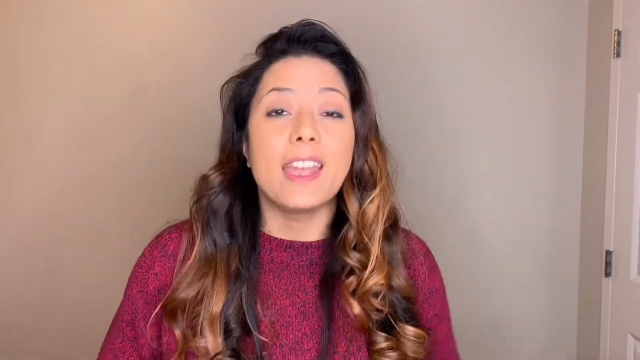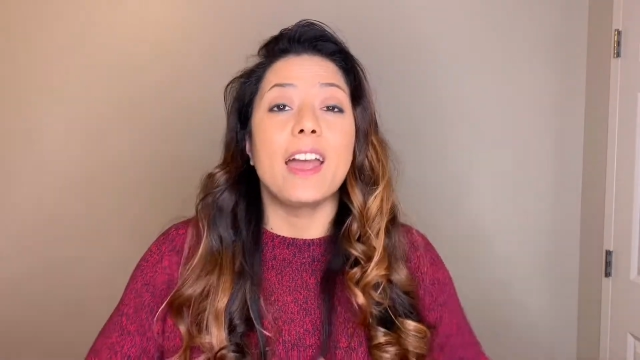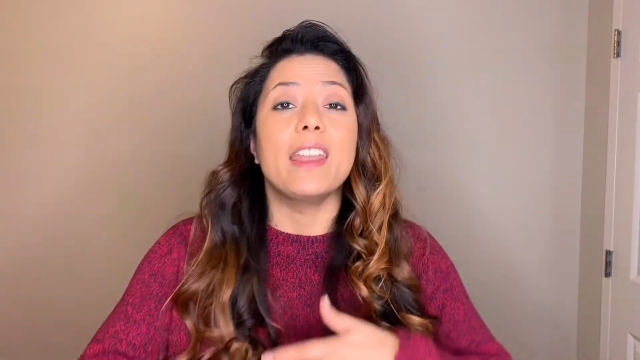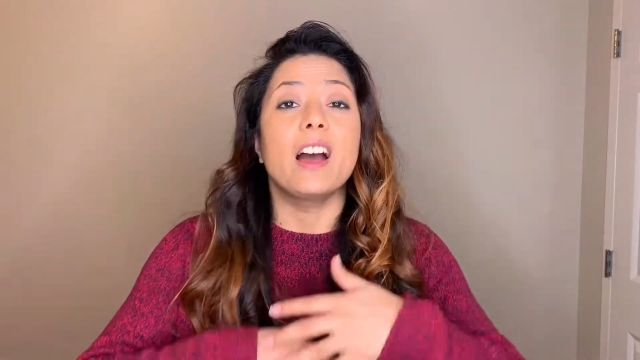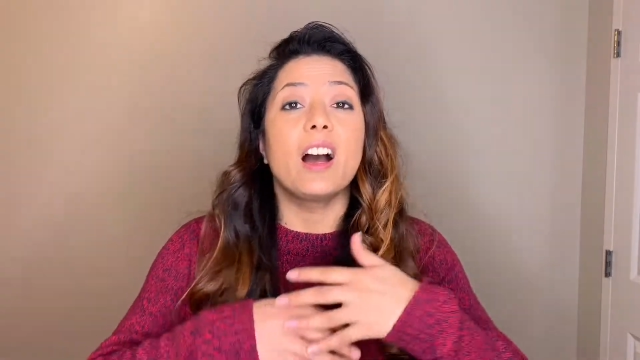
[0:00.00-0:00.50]

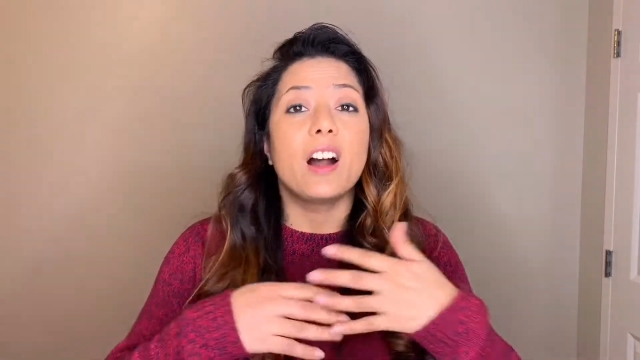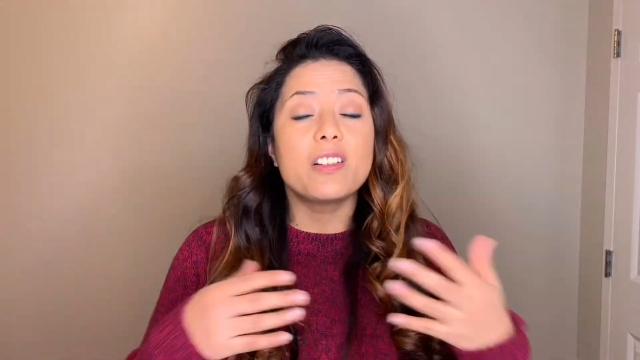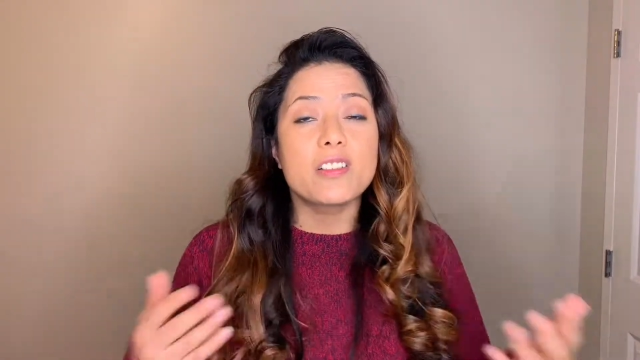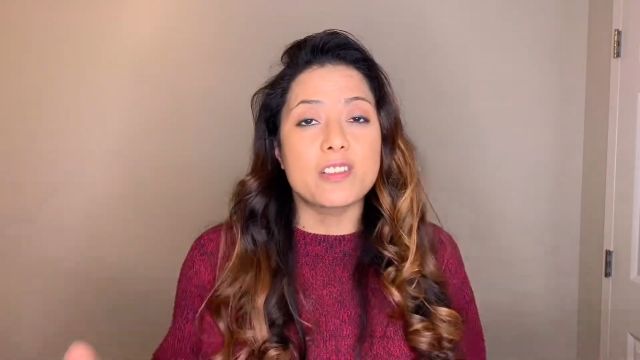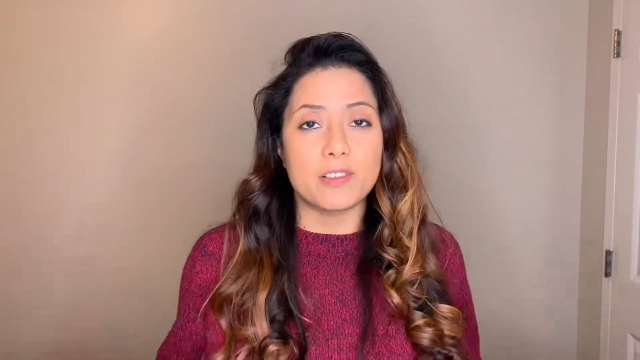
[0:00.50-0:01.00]
and
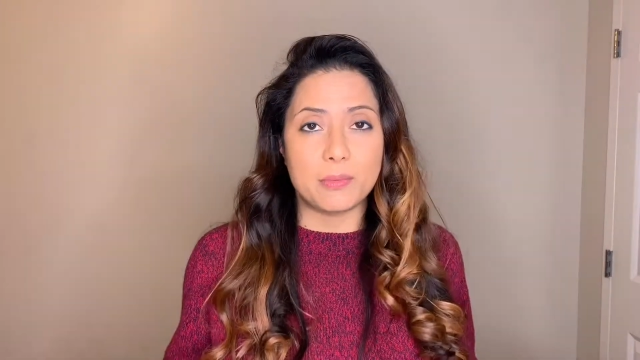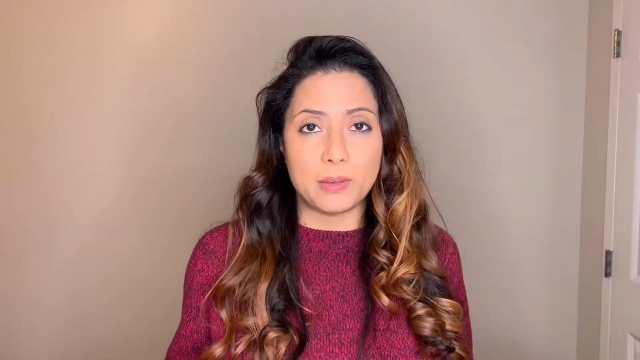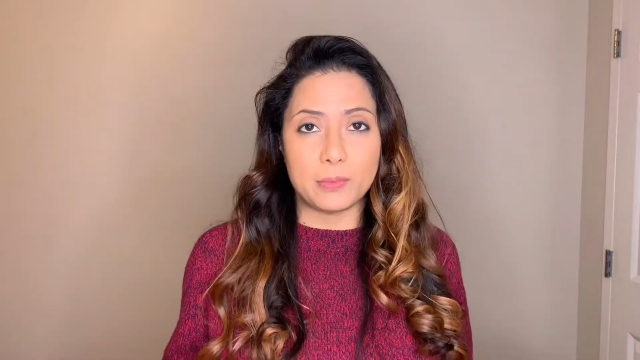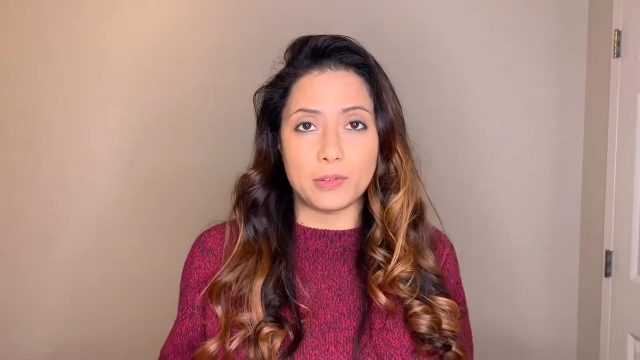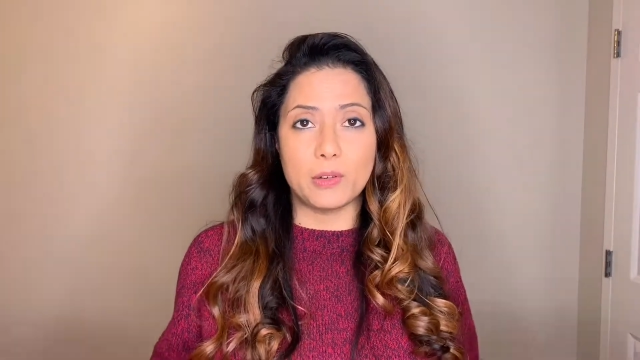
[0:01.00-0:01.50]
hundreds of
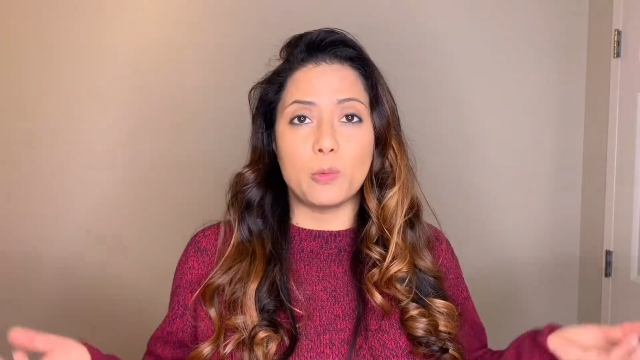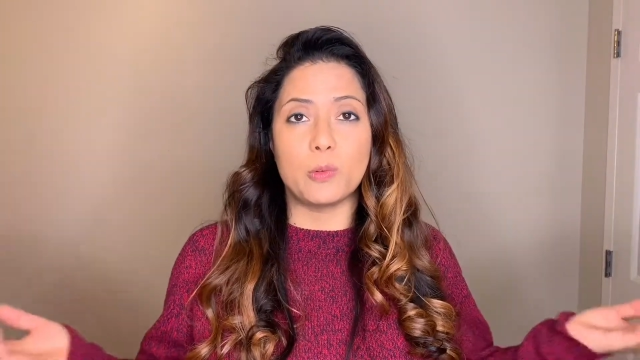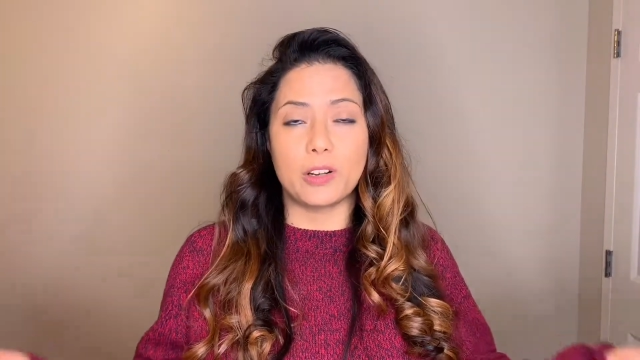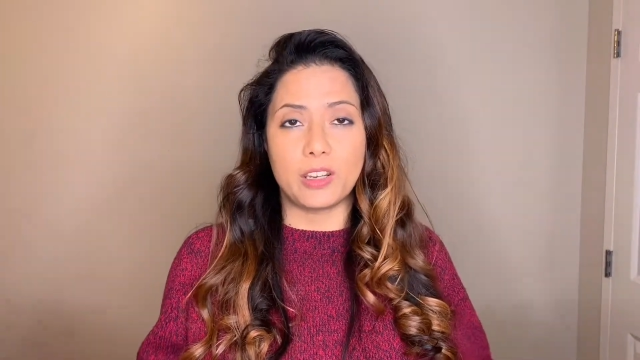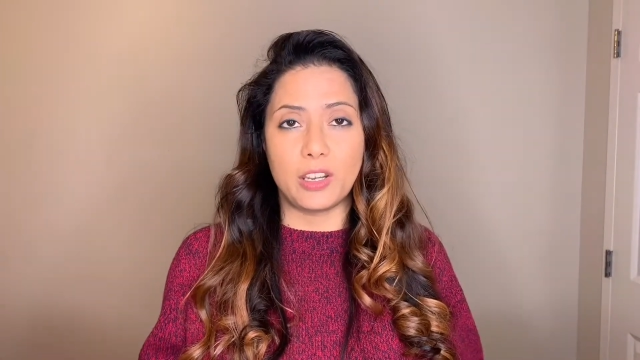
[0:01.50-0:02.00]
people
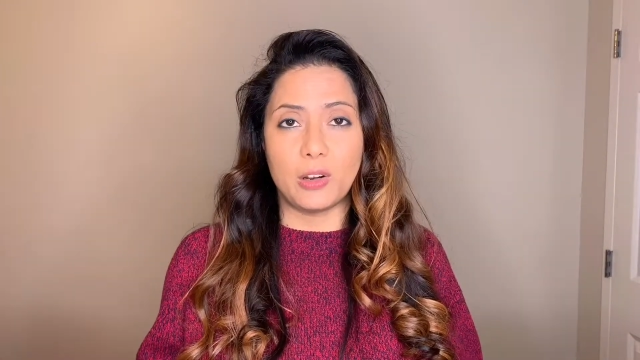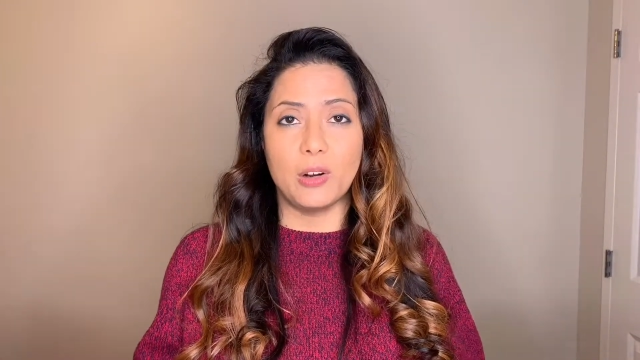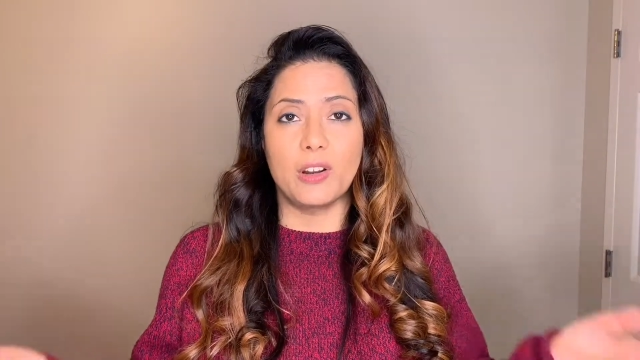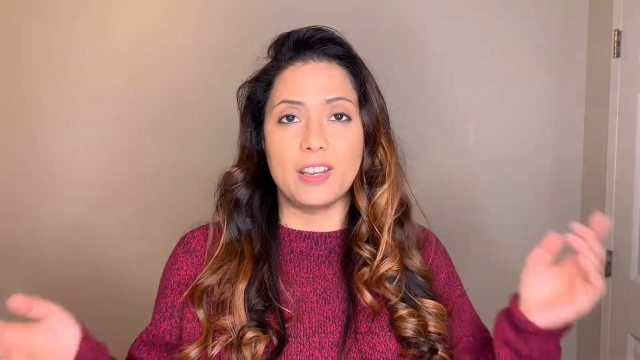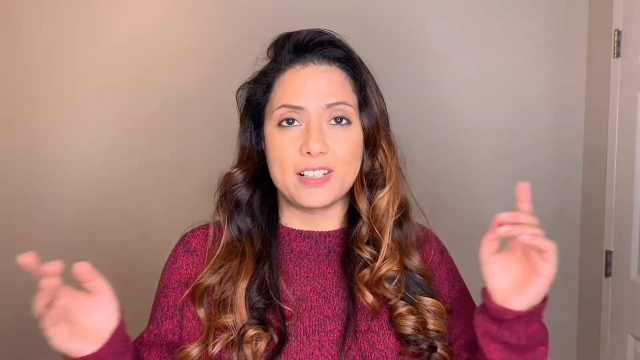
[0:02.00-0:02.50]
working
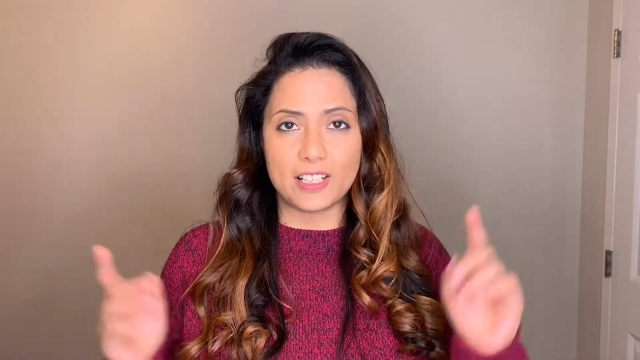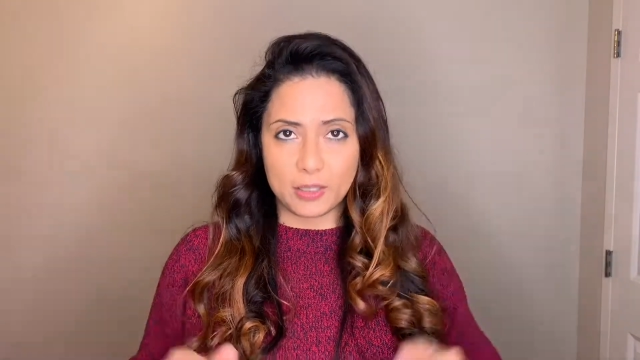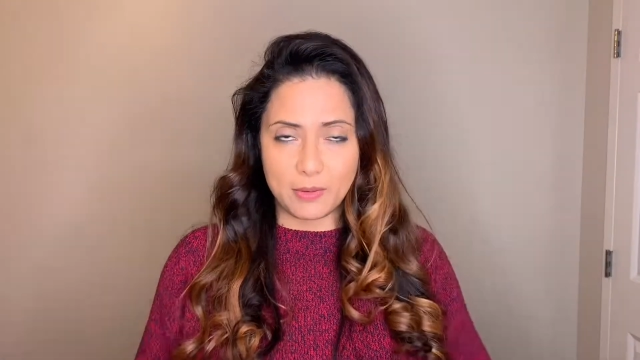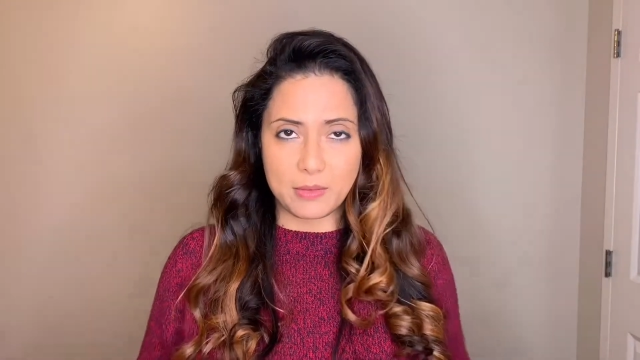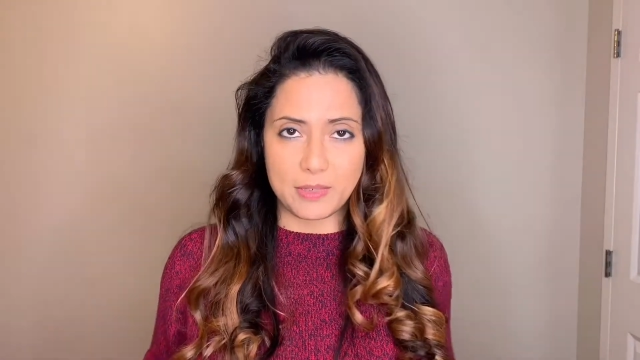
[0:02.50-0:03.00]
on his
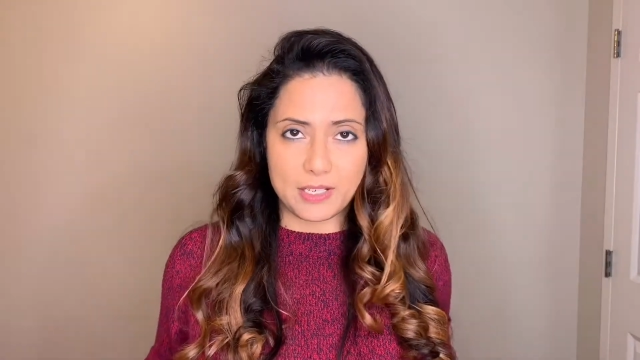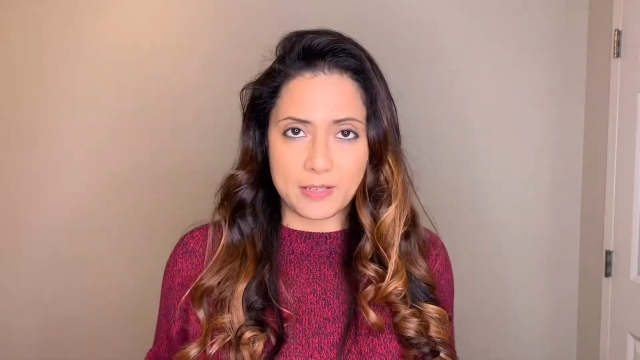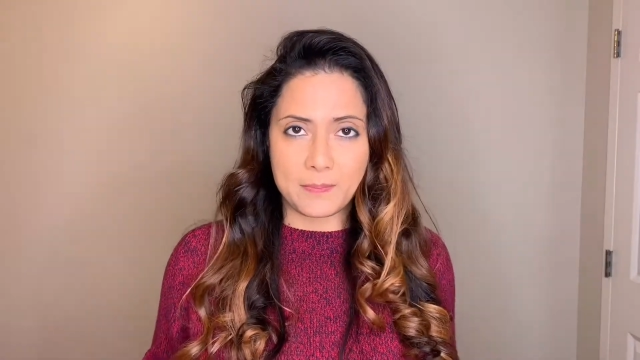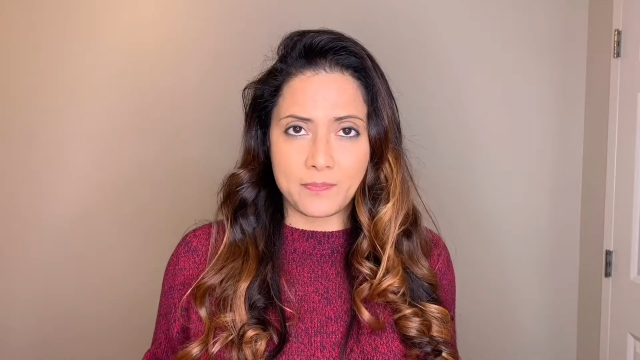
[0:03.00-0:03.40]
experiment.